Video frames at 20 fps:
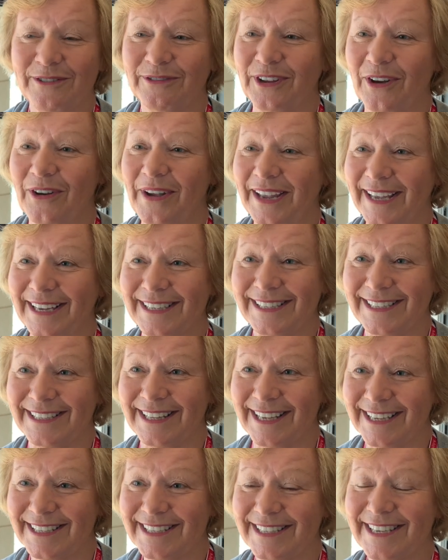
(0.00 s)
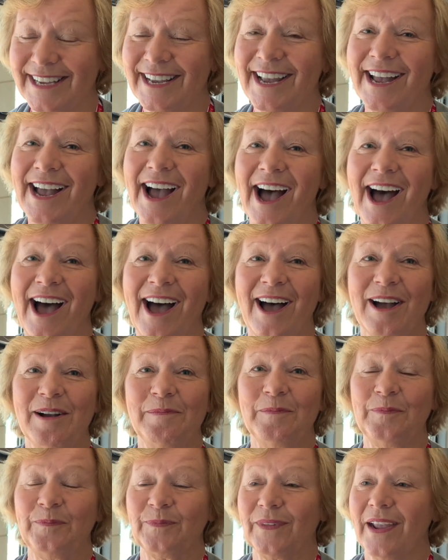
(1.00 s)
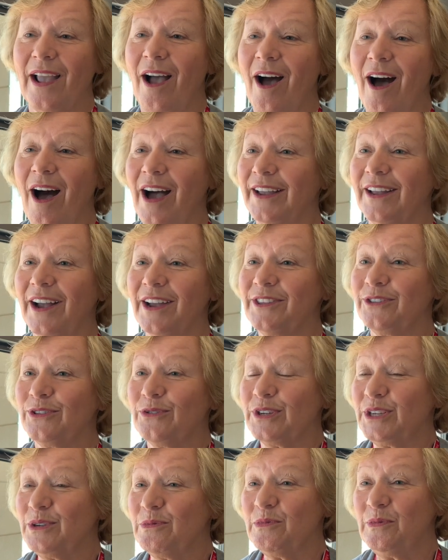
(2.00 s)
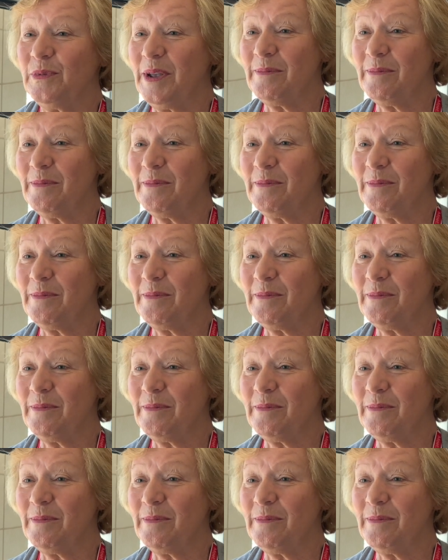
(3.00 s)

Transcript: Going into this. I thought it would